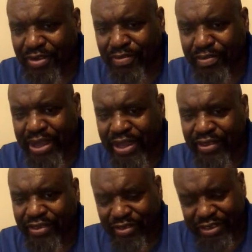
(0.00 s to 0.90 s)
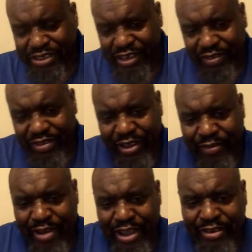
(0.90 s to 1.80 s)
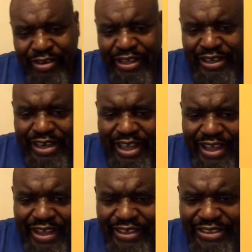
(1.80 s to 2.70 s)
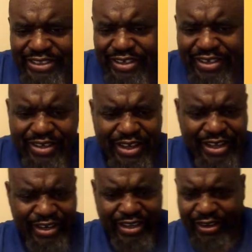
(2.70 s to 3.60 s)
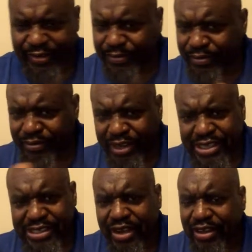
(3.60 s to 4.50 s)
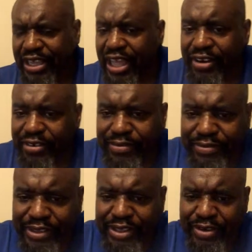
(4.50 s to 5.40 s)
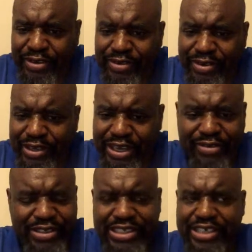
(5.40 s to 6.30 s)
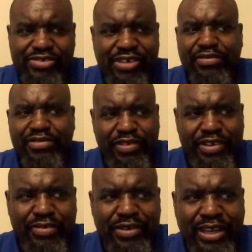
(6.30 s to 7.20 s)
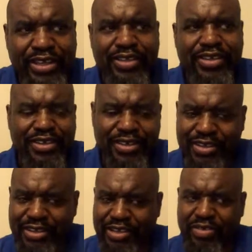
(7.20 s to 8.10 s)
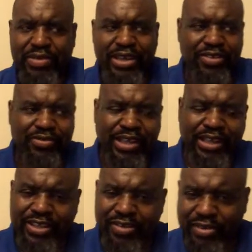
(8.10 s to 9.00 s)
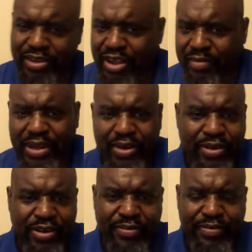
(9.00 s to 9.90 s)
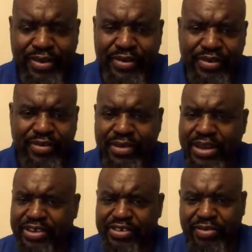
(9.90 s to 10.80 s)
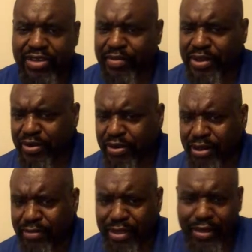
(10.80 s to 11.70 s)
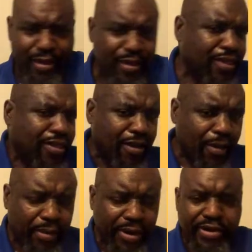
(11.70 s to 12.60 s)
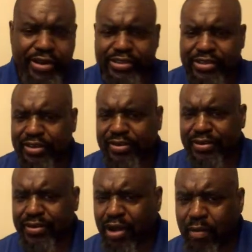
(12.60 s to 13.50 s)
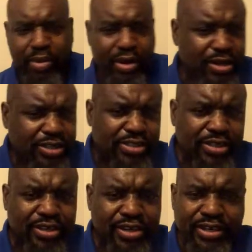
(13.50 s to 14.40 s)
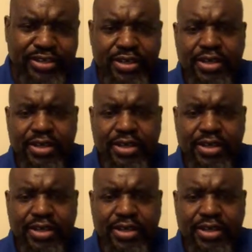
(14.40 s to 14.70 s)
bends or shifts their weight on their legs, and then that's how he got him. And he would set traps for you. Like he would make you think that you could come in on him. The minute you come in on him, uppercut to the gut,